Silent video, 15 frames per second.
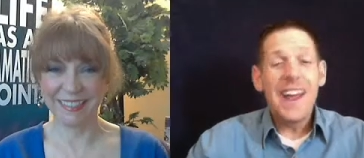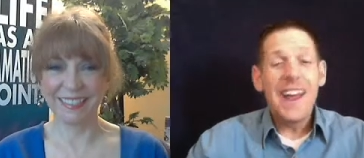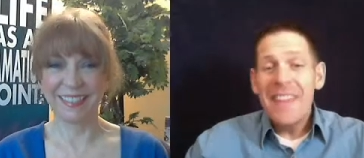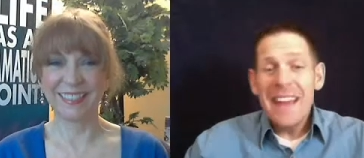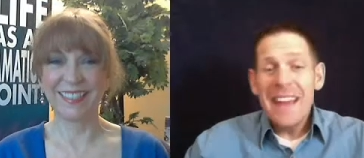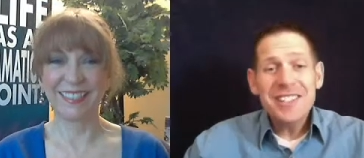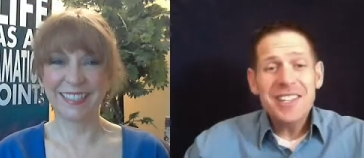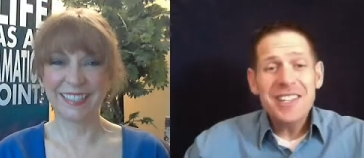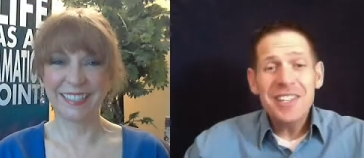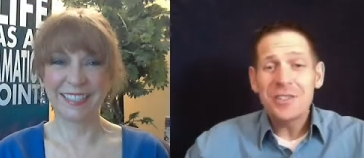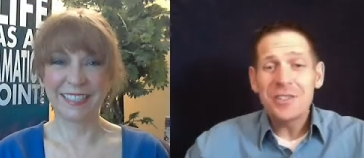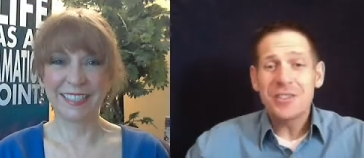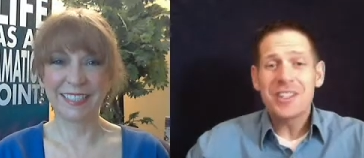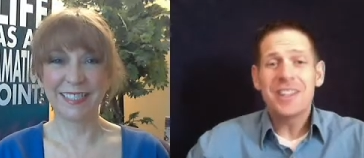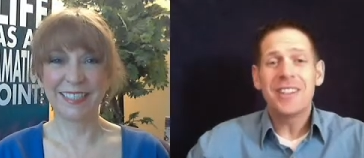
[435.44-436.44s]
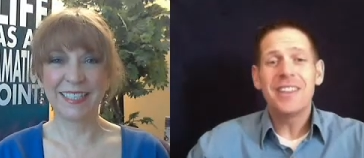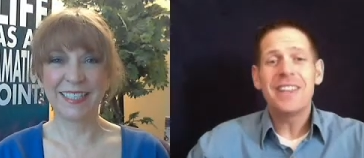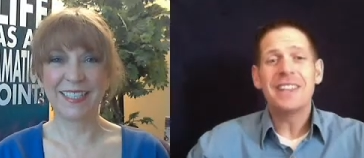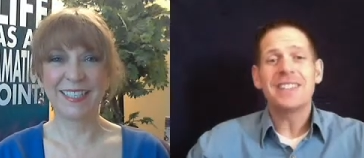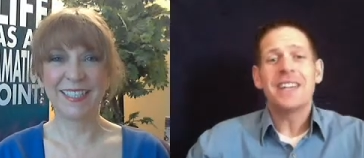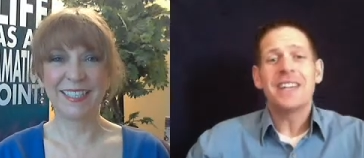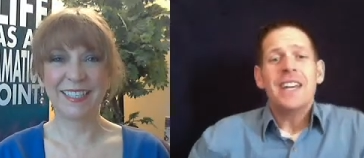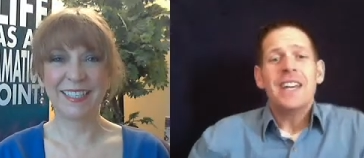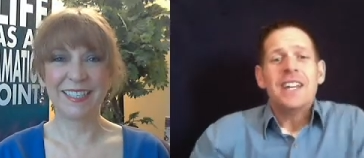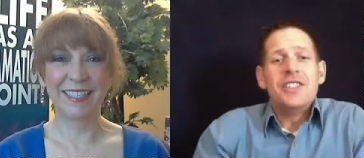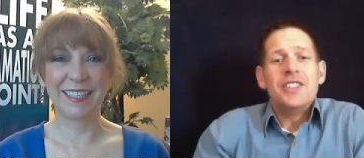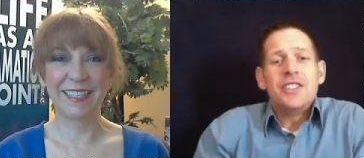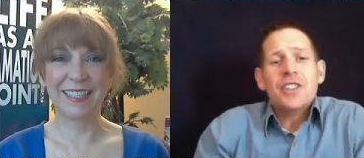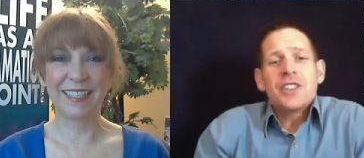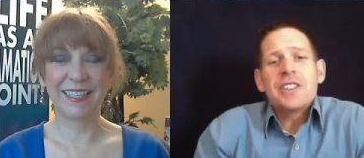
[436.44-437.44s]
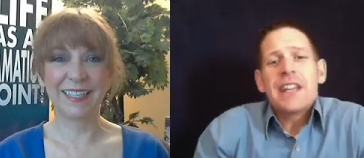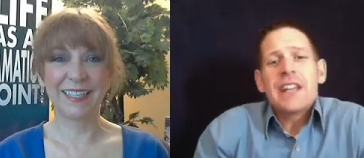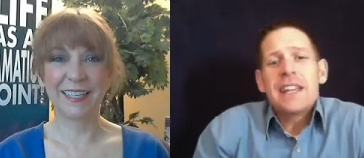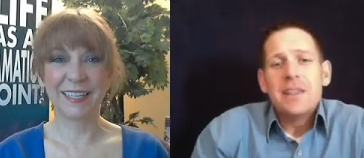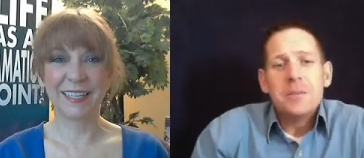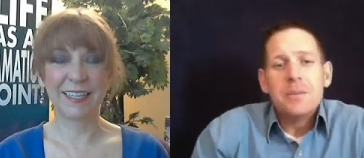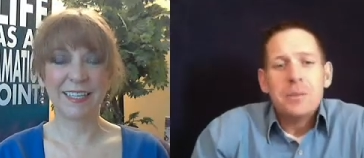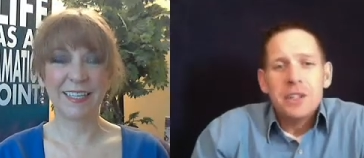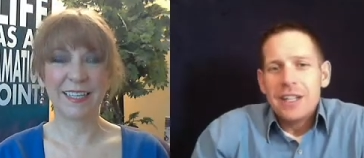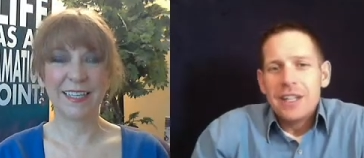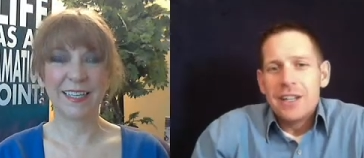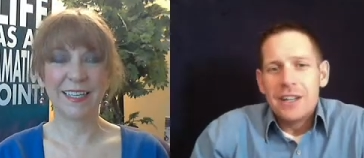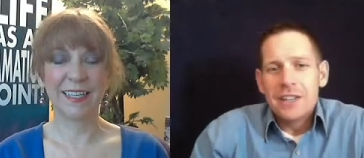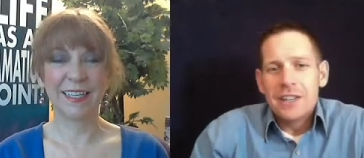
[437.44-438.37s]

Speaker 1: and that's the interesting thing is just like in the millionaire next